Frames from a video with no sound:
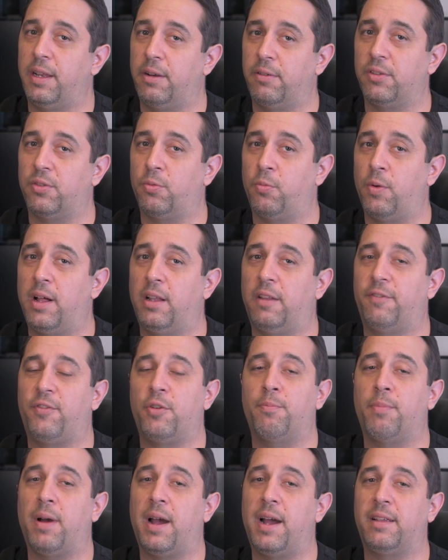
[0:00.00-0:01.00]
there as well. If
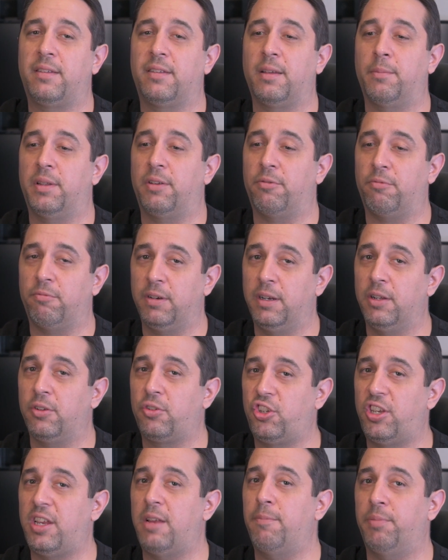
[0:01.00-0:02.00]
you buy some of the real
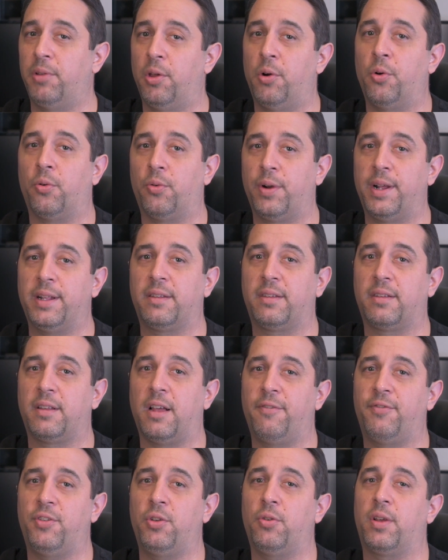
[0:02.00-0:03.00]
cheap lower end
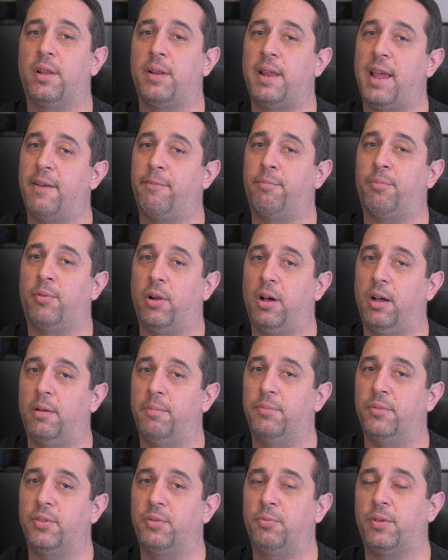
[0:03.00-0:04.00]
stuff, you can have
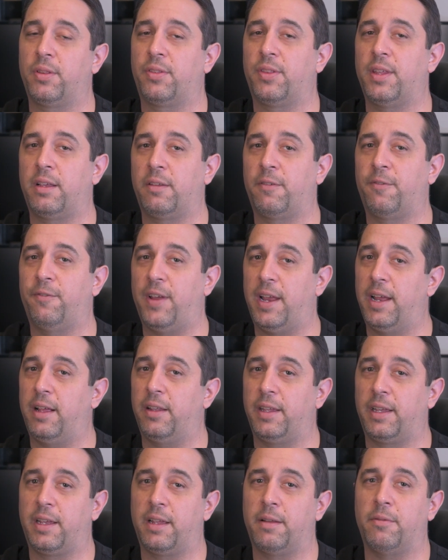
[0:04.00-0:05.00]
problems with things
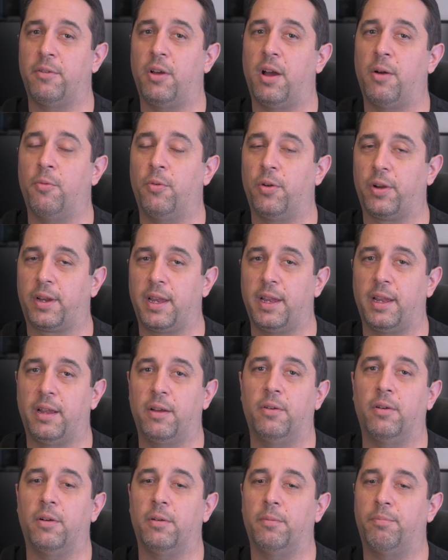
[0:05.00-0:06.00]
failing and not working
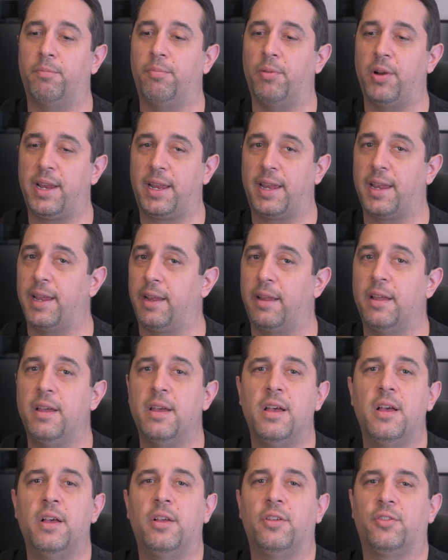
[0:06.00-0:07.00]
or breaking.
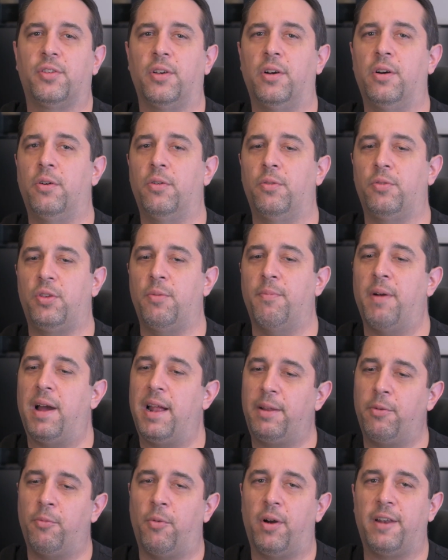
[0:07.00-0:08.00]
So you
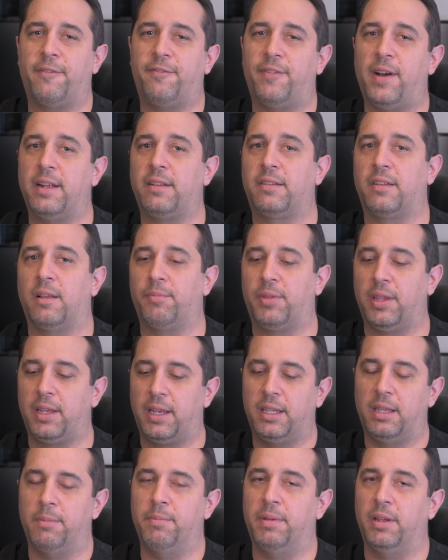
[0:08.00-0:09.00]
might want to find
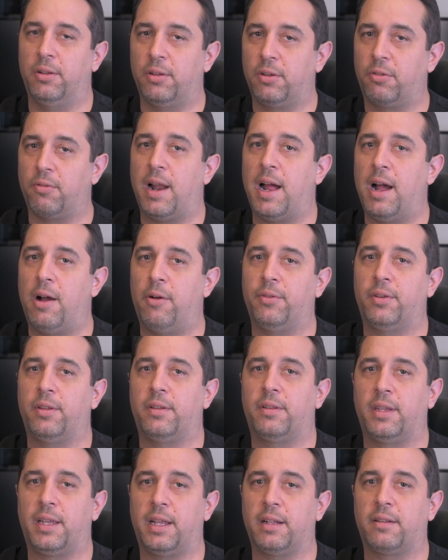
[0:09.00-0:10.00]
something in the middle ground
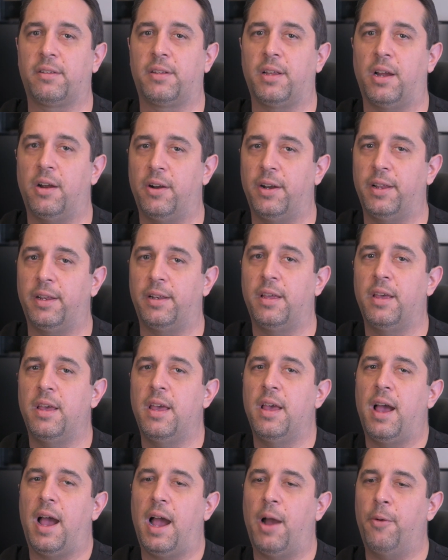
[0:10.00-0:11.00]
to get started.
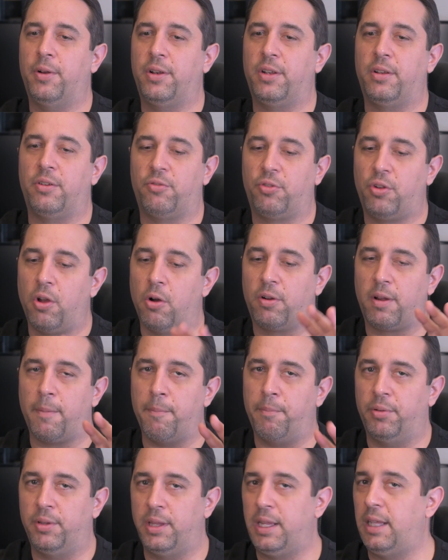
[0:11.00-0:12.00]
I wouldn't go
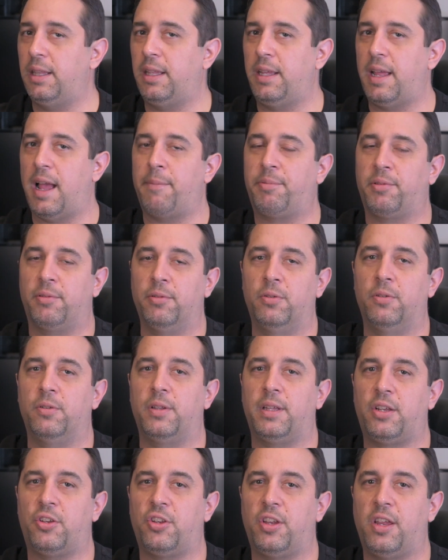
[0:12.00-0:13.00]
completely
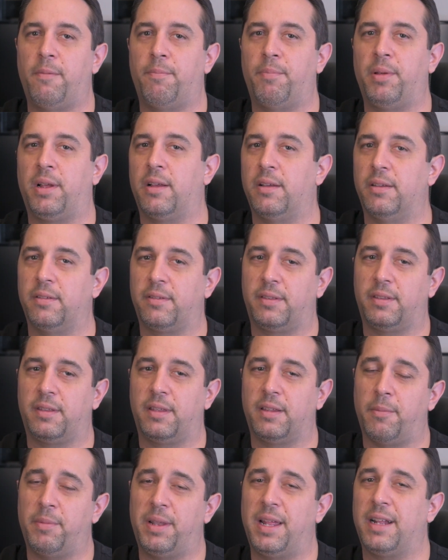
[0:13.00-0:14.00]
absolutely cheap because
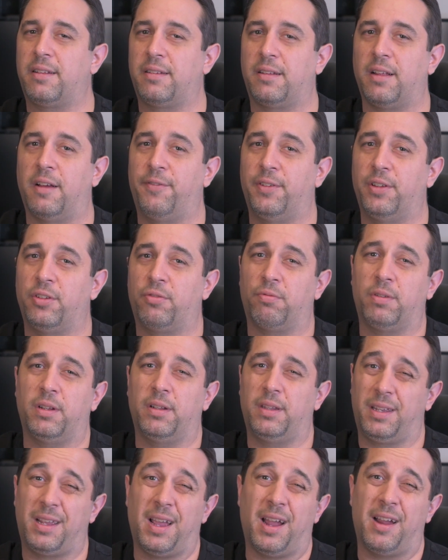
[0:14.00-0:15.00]
some of that stuff is
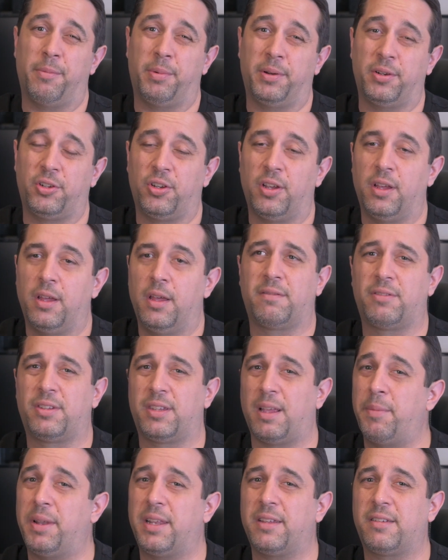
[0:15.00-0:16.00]
really garbage.
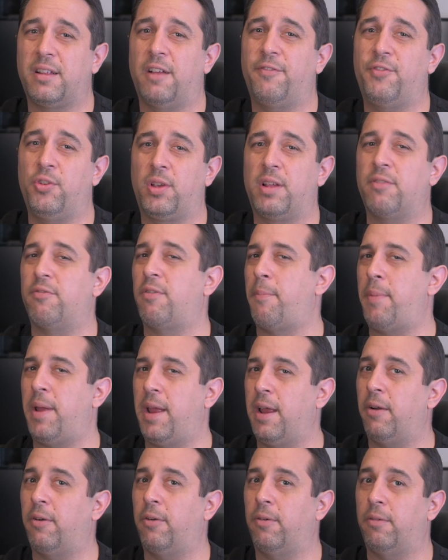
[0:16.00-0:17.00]
Some of the stuff you can
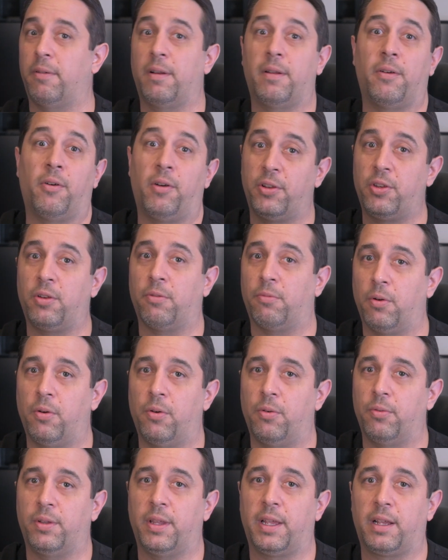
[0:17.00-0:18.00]
repair on your
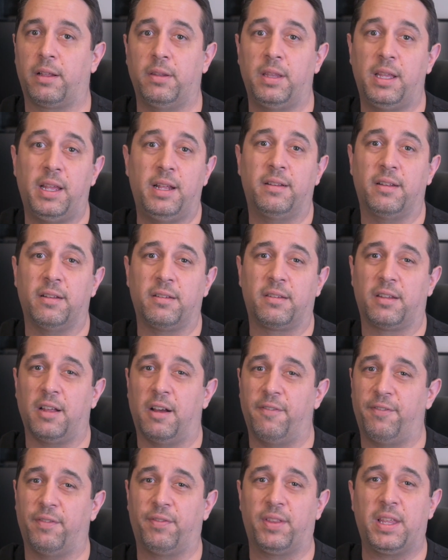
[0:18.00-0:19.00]
own like leads and
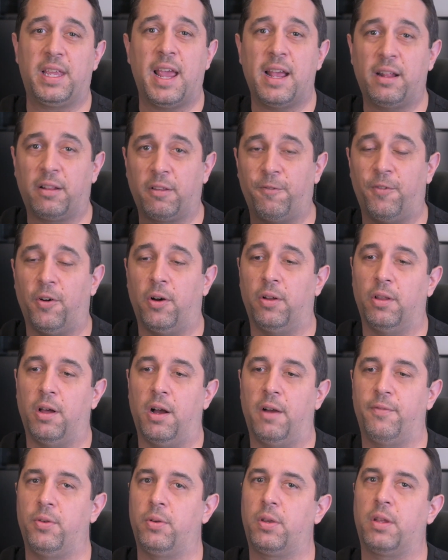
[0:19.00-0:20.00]
stuff if the ends fall
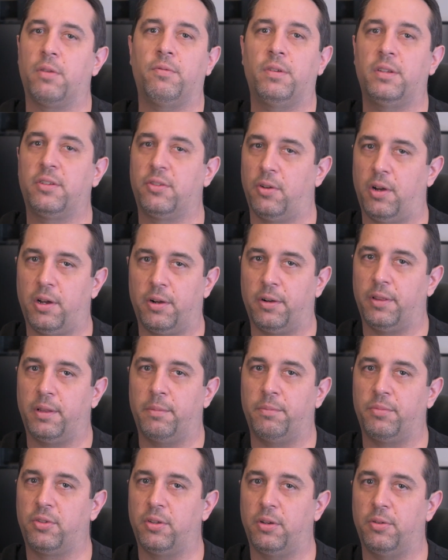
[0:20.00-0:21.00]
off you can resolder
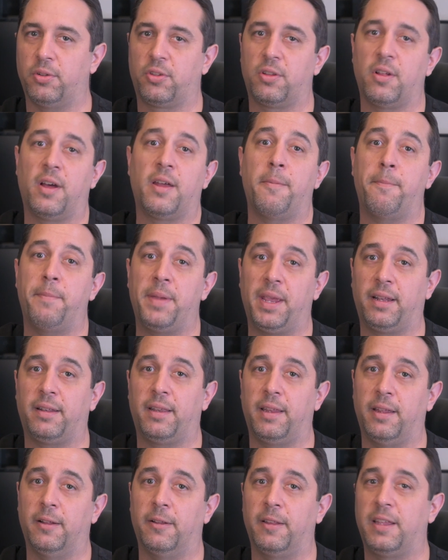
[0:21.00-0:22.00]
them so it's not a big
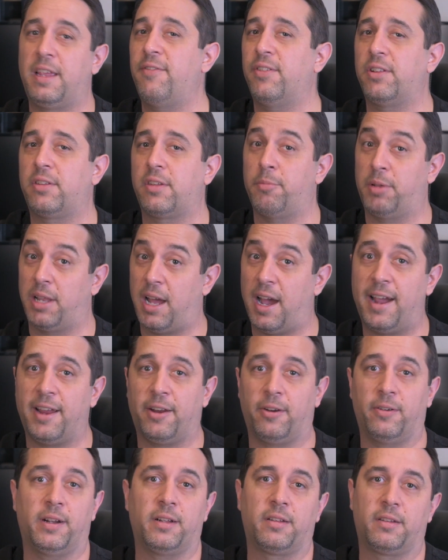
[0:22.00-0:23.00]
deal. Even some of the the
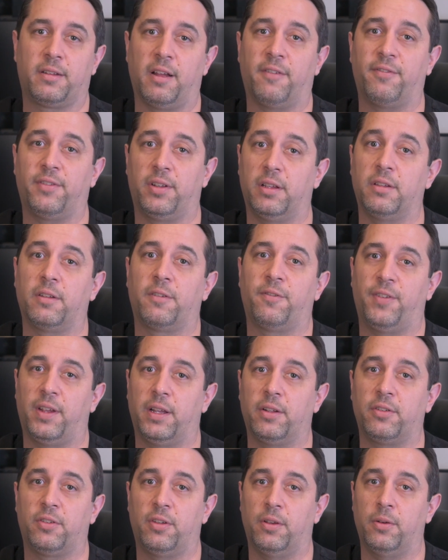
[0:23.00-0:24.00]
higher end stuff does
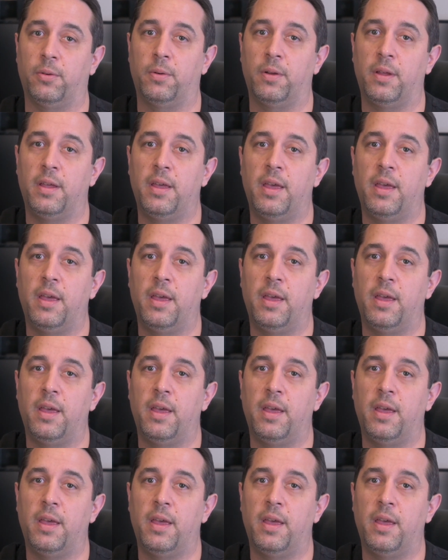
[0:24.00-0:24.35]
fail too.